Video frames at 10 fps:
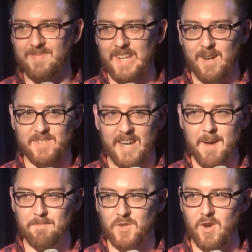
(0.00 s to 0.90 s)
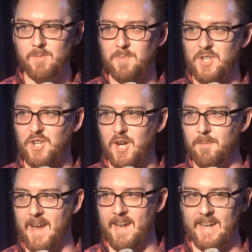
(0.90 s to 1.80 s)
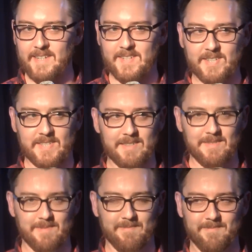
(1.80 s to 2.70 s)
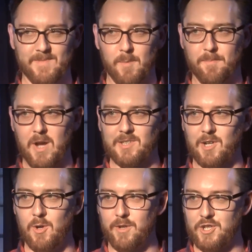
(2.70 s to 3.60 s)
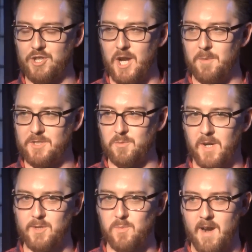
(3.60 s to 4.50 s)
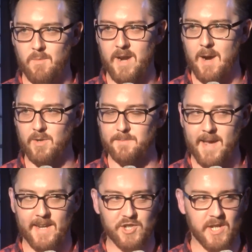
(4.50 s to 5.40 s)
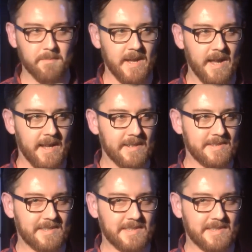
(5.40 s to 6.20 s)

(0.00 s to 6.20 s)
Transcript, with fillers: and I was like, yep, Grimsby shirt, mate, and it's a Barcelona shirt, which is what he was wearing when I was managing him. Uh,